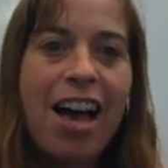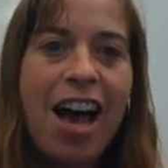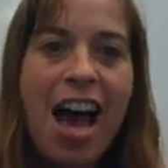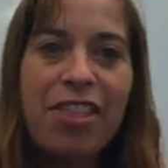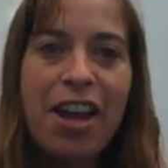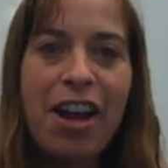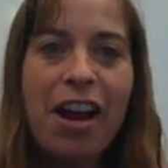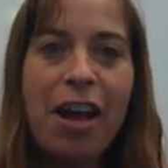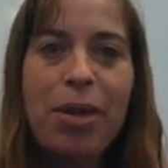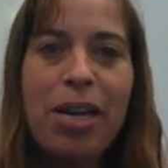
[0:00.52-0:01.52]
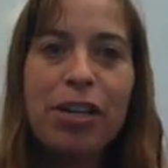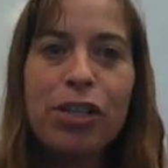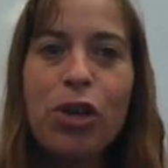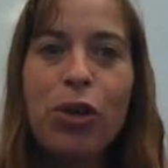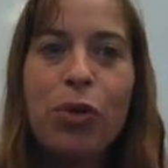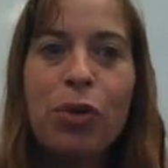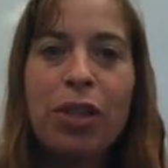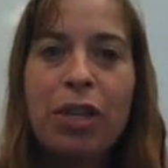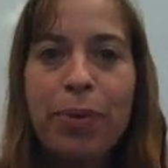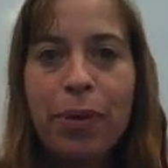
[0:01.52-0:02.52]
Hi there, I'm here to show you a
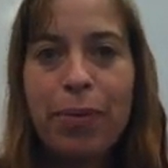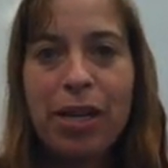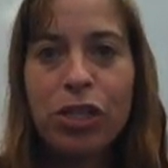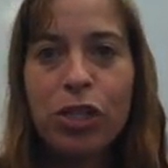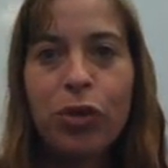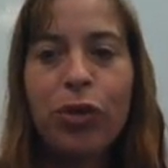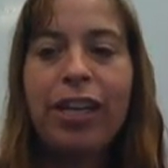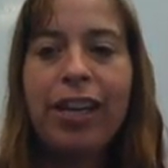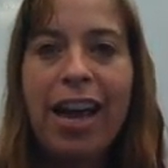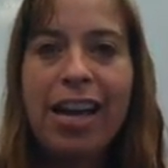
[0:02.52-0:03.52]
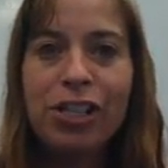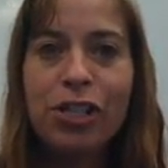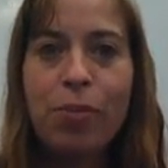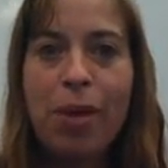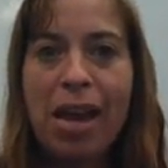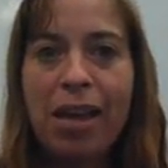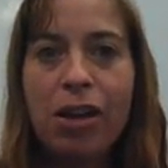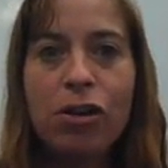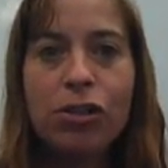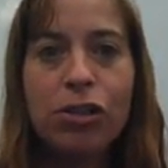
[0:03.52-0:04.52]
little bit about castomatic,
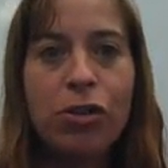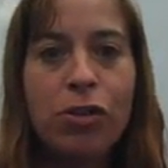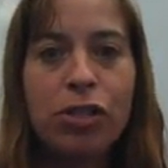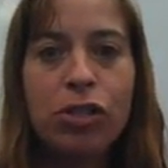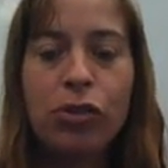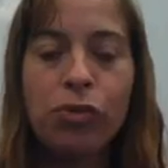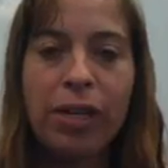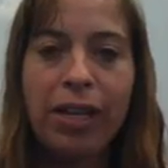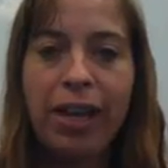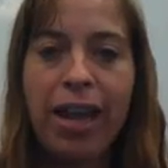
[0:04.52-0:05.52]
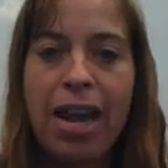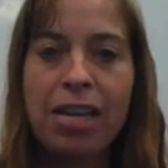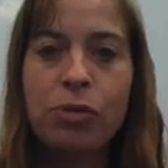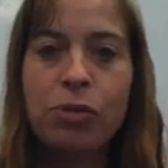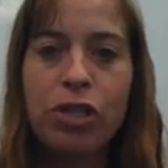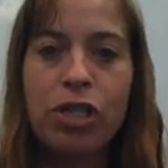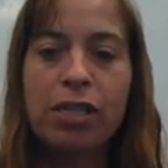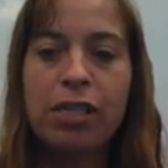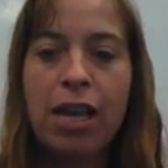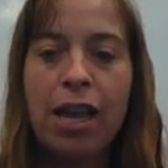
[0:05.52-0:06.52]
also known as Screencast, which
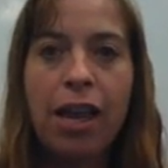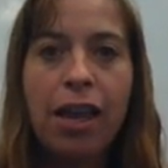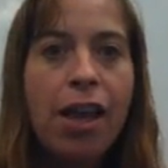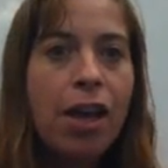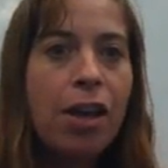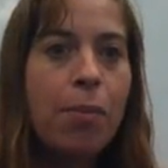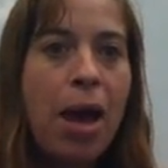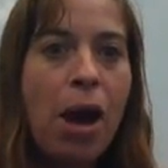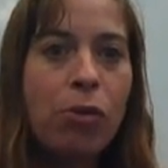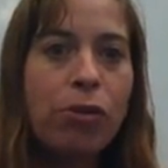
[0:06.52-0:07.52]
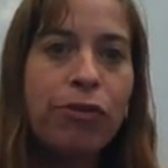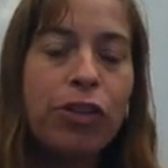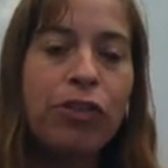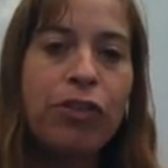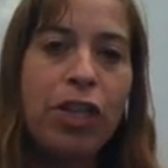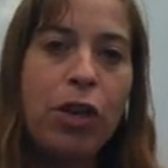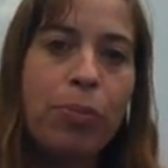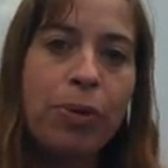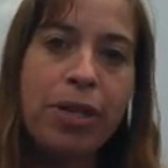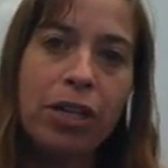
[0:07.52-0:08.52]
is a powerful video
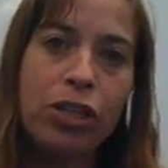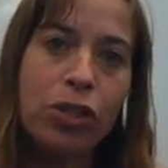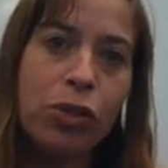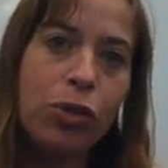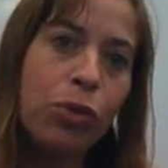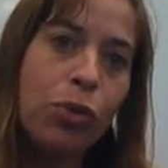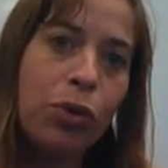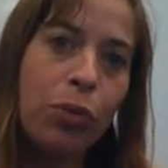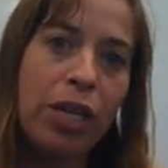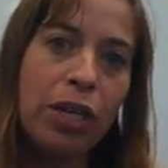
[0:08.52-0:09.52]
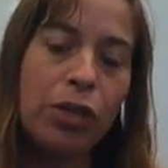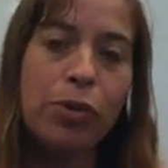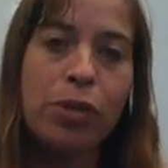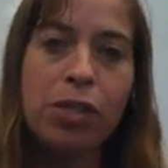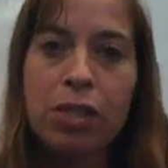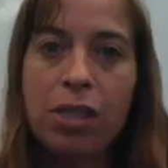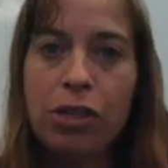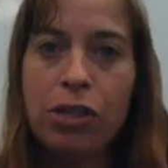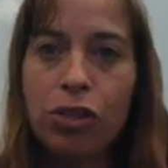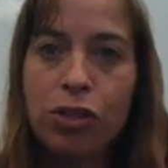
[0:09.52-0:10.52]
production tool that we can use as
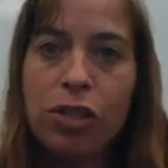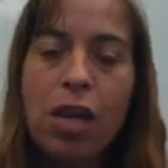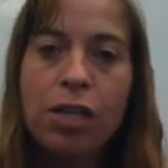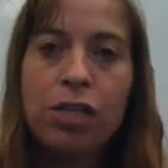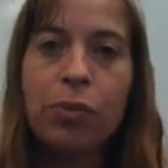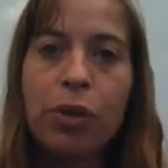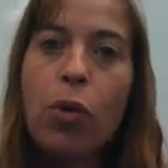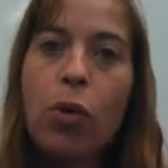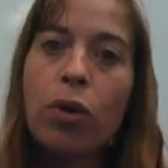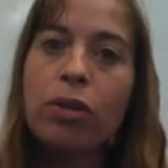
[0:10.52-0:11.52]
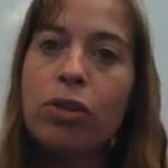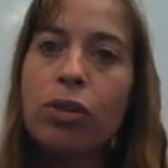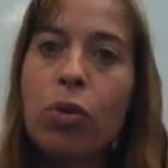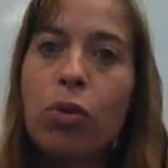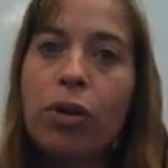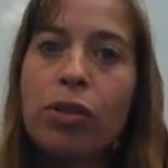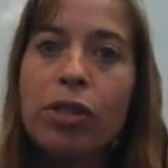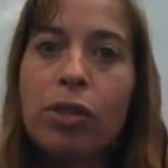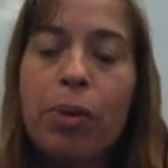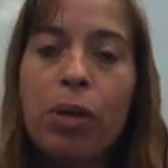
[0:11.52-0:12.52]
teachers to record tutorials
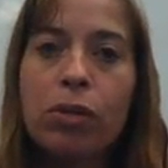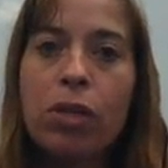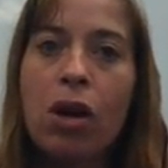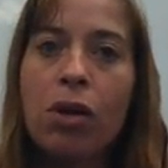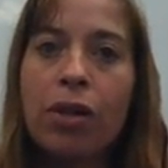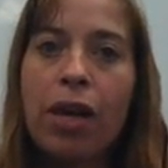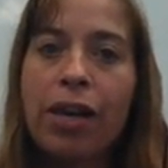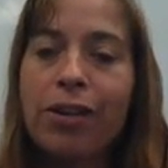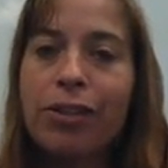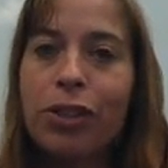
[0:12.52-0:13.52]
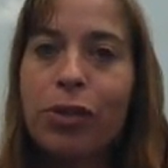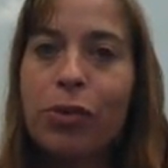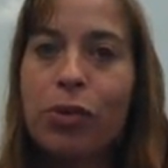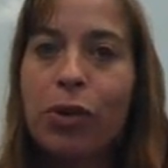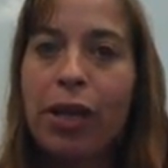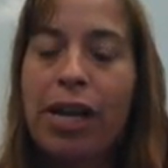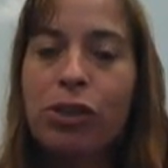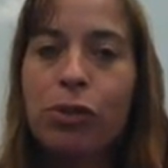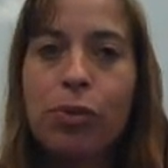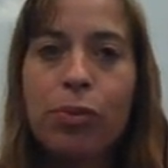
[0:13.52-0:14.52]
to post online onto Google
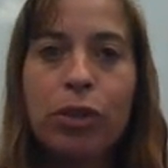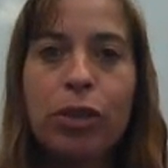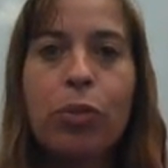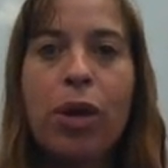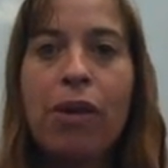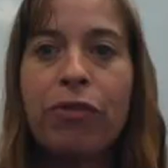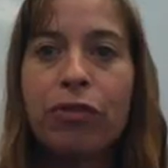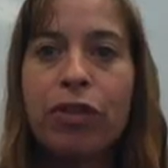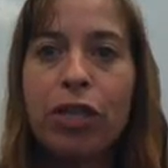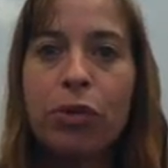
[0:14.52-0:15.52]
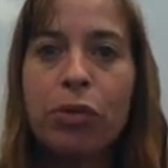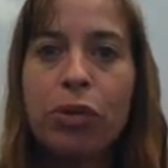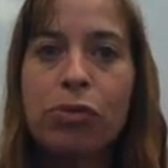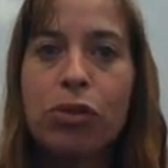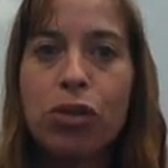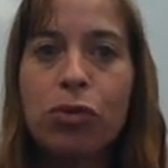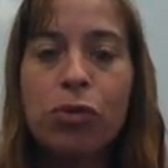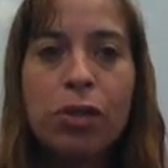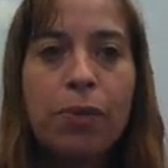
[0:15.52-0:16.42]
Classroom or to whatever venue you choose.